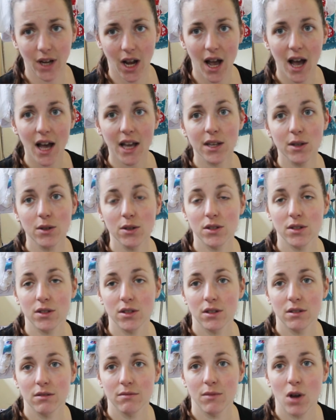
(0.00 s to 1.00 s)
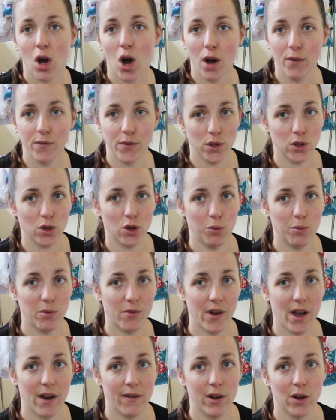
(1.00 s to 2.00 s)
I use half a scoop of
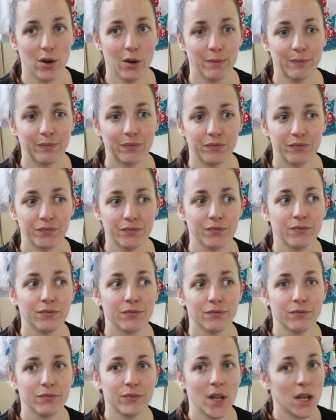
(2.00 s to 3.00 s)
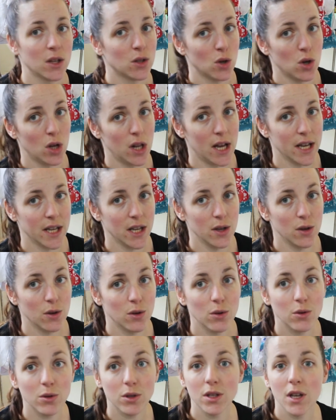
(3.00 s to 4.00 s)
Ariel. That's all I
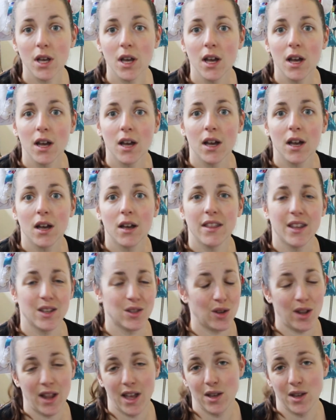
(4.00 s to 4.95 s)
use. That's all I